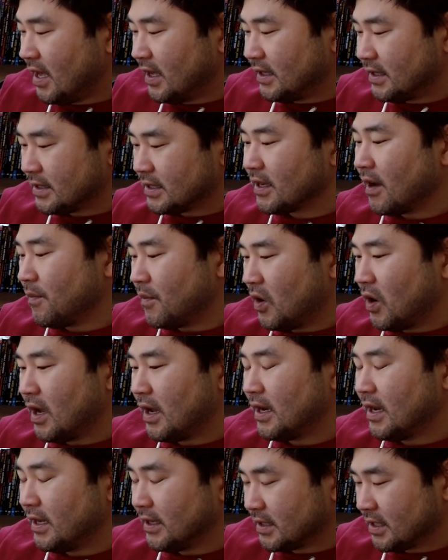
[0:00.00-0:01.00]

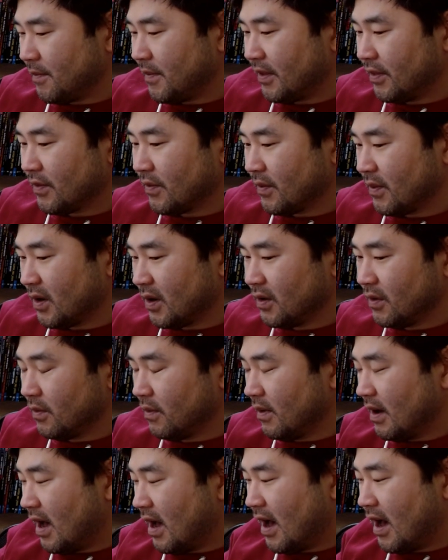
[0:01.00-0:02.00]
Someone is coming
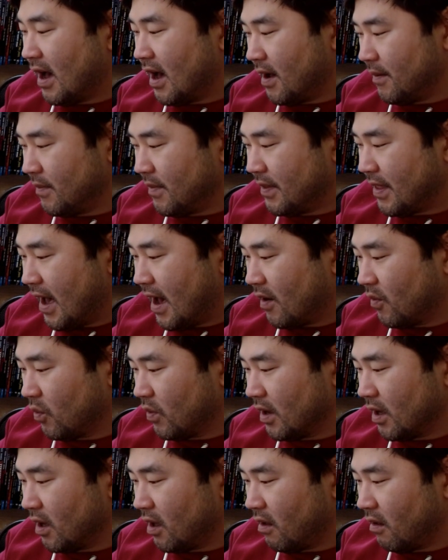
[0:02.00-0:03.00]
through that
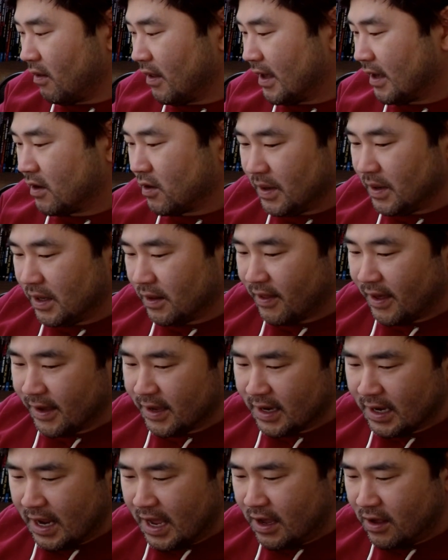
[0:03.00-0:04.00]
will, it could be like
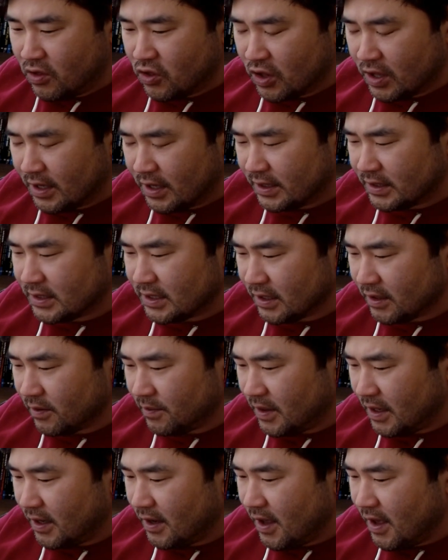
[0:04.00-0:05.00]
an agent, it could
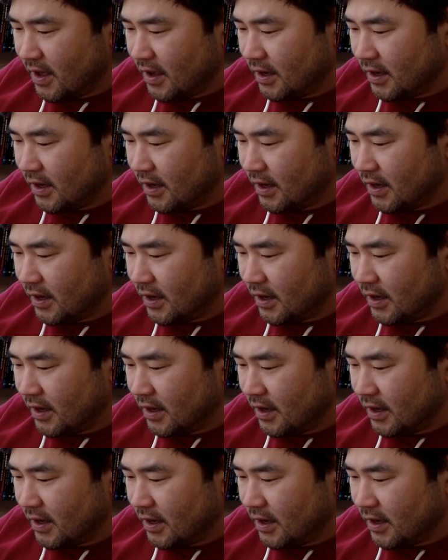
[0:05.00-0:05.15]
be,